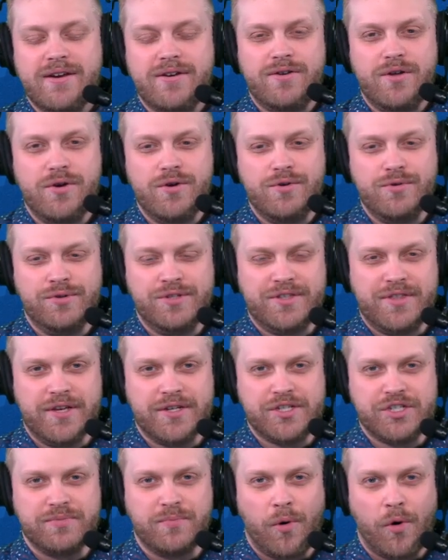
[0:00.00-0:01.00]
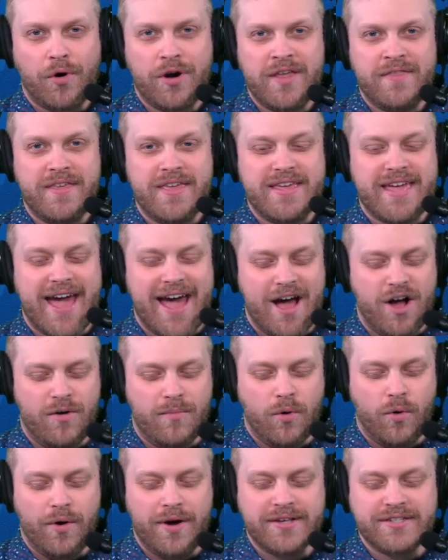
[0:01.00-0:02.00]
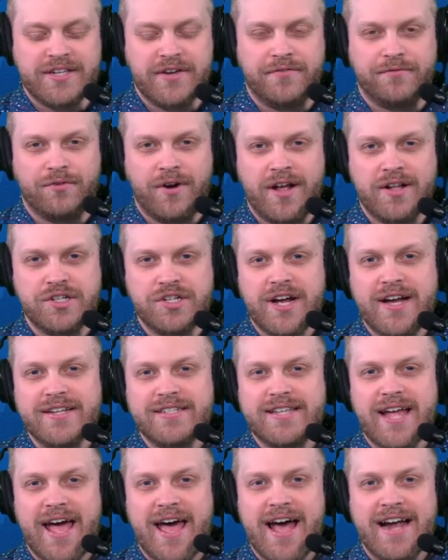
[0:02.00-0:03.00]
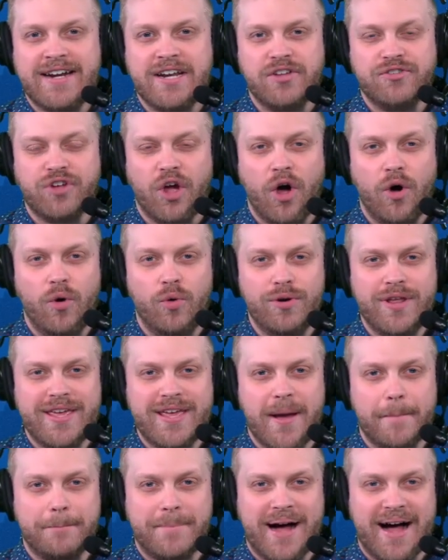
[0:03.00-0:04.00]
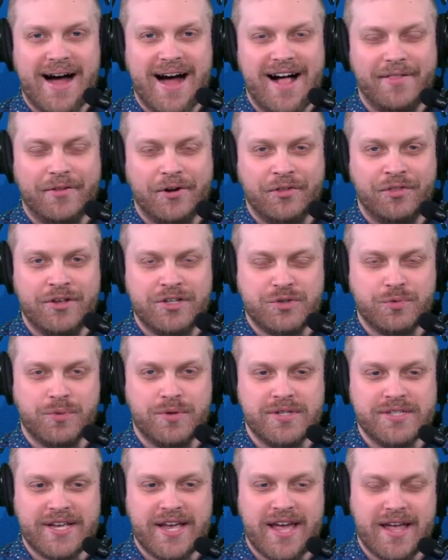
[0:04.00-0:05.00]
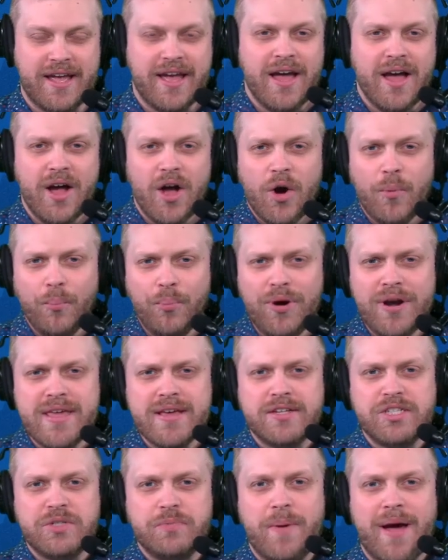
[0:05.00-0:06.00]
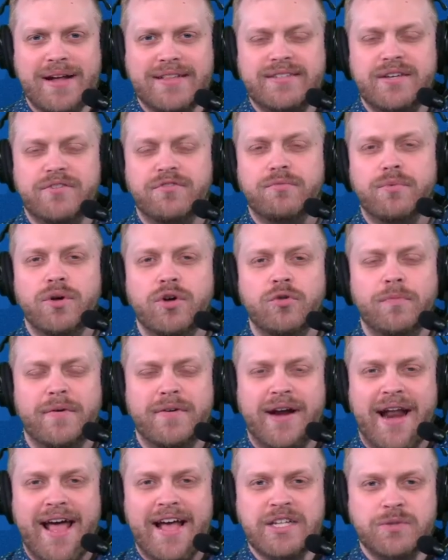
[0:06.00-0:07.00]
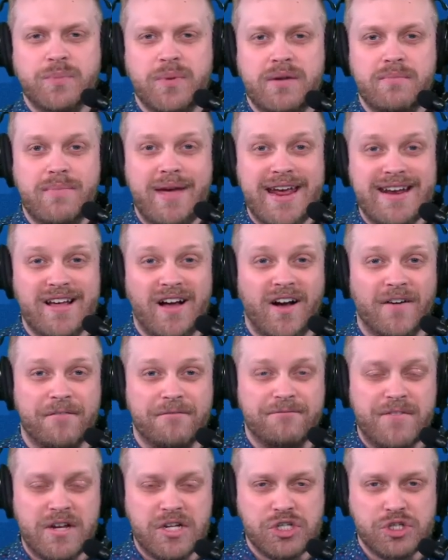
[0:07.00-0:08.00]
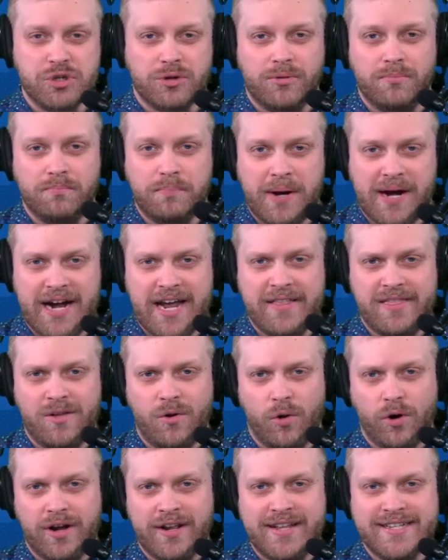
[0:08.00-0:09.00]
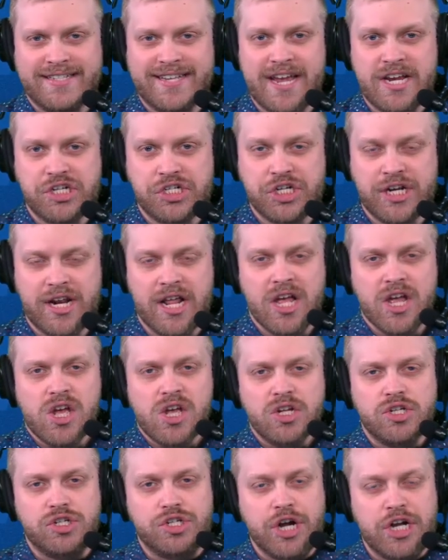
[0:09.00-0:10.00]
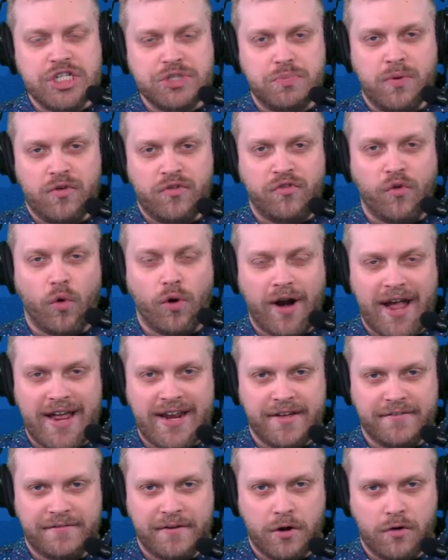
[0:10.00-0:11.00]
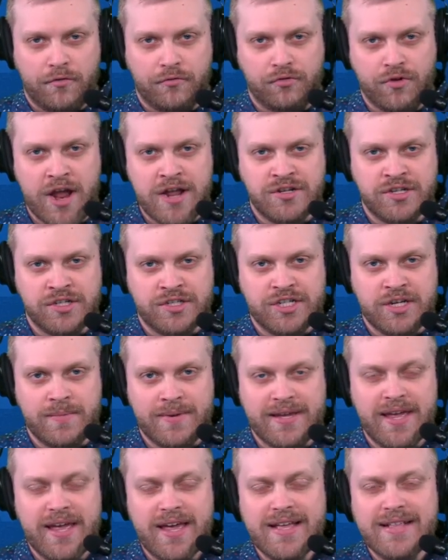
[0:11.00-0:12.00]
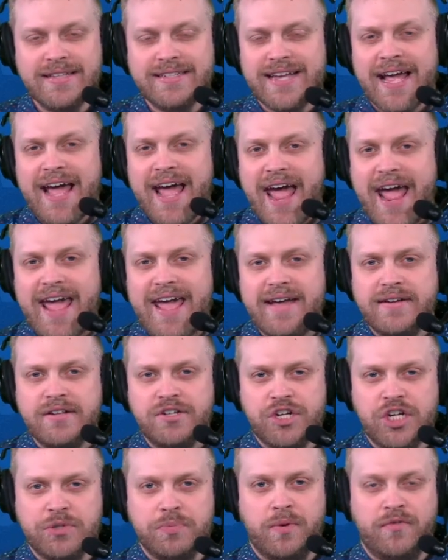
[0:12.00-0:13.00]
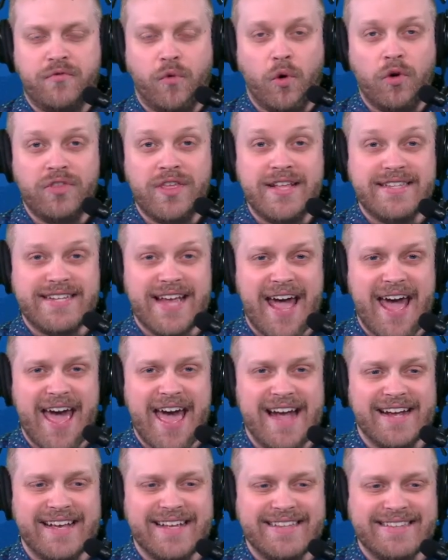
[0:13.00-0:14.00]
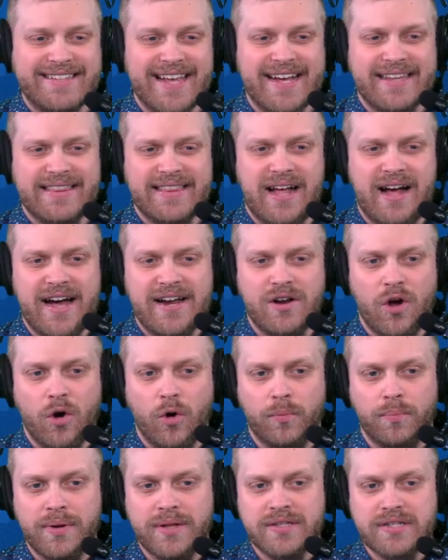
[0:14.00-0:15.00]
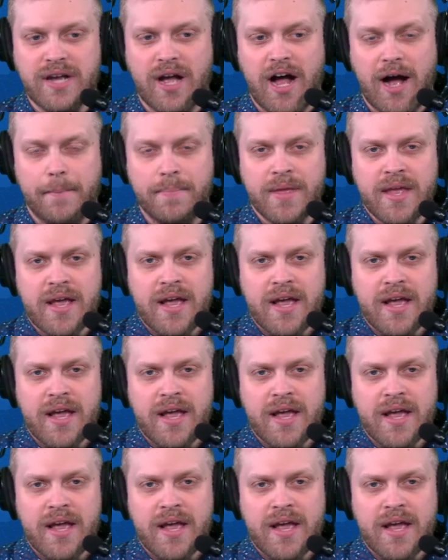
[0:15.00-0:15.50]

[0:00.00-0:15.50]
news this morning, the Cowboys have franchise tagged Tony Pollard. This was a pretty expected move, but it has been made official by the organization just before NFL free agency begins and just before the tag deadline opens up.